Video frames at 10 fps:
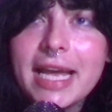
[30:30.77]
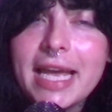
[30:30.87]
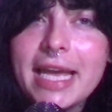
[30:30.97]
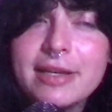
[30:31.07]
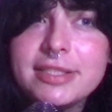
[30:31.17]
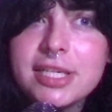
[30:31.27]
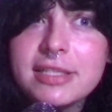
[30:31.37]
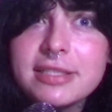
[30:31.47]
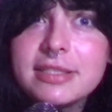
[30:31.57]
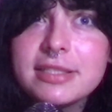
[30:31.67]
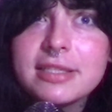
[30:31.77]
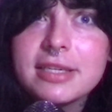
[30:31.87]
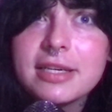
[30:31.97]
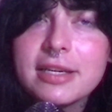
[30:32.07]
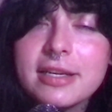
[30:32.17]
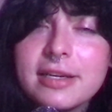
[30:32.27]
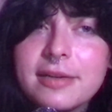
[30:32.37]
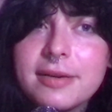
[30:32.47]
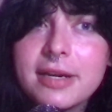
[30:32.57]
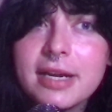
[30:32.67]
it just
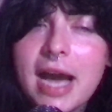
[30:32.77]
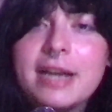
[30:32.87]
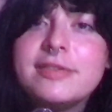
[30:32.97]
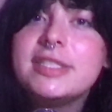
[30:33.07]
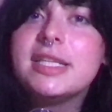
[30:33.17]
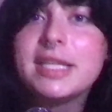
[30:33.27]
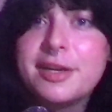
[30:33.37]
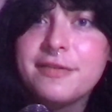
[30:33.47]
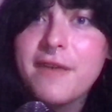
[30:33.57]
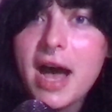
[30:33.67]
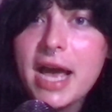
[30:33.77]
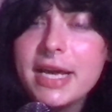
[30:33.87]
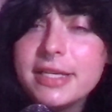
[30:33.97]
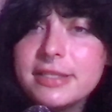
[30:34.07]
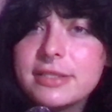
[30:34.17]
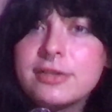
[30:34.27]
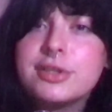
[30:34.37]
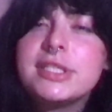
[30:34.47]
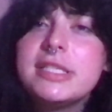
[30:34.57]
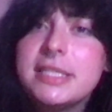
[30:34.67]
kind of solidifies
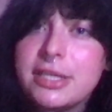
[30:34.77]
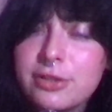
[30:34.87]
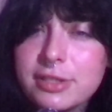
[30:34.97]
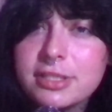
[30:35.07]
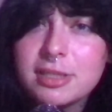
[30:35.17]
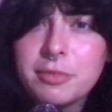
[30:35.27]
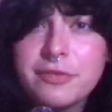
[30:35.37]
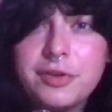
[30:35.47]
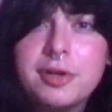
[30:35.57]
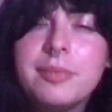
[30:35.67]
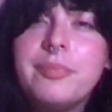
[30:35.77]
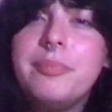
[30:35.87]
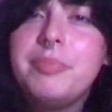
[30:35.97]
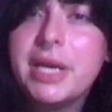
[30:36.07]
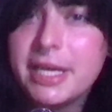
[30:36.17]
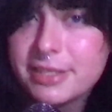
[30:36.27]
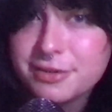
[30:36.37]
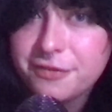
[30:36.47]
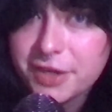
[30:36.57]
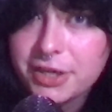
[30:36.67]
or seals some of your
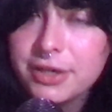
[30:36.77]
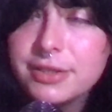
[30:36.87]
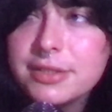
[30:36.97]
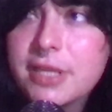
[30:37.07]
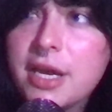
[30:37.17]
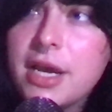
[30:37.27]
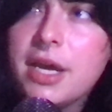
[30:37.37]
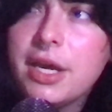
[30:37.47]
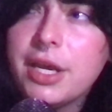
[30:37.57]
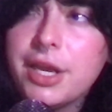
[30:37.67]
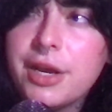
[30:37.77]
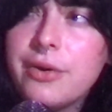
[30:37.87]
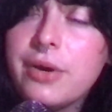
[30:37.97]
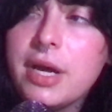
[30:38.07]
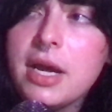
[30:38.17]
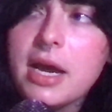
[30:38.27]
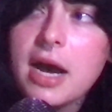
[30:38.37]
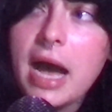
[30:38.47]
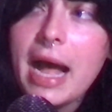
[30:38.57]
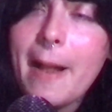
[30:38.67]
biggest fears, you know?
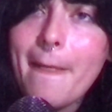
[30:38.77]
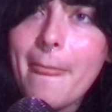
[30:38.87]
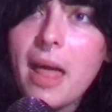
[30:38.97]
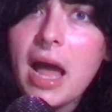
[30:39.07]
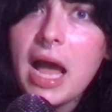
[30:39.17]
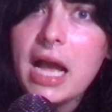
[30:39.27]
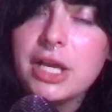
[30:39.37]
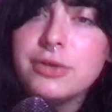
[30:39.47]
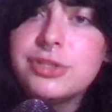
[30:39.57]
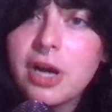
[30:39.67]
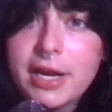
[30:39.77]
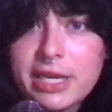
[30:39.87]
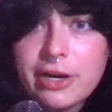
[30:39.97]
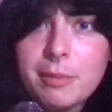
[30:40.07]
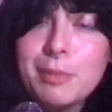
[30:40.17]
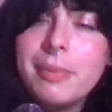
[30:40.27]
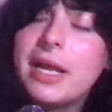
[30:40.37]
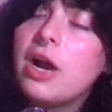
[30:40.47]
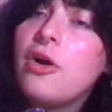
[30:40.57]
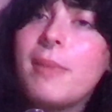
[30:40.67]
you start hearing people be
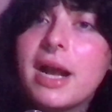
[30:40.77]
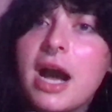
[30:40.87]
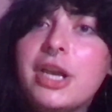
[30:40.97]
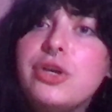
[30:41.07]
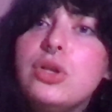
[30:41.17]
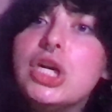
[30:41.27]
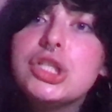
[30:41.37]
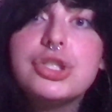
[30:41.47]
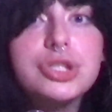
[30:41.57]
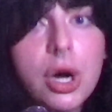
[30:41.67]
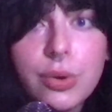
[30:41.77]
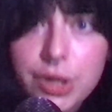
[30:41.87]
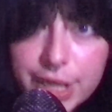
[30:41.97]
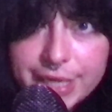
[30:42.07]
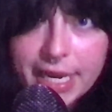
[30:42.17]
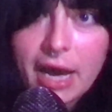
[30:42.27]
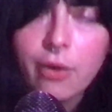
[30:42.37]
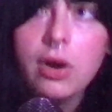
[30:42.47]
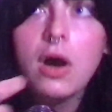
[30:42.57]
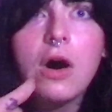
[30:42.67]
like, oh my God, you look so good
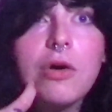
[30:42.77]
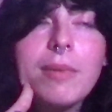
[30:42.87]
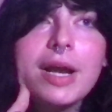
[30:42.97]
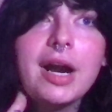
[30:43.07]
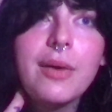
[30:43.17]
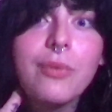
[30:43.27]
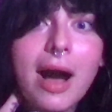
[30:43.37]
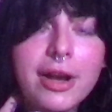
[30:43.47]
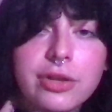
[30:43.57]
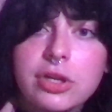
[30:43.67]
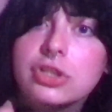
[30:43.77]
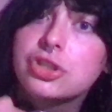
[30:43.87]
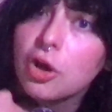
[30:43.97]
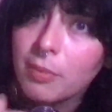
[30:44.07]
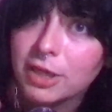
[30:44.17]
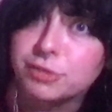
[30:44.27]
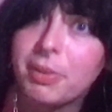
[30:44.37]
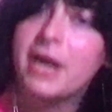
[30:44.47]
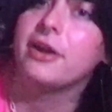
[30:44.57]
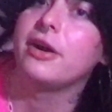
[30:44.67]
now. Oh my God, wow, you look so much
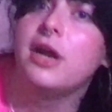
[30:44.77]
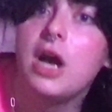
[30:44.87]
better.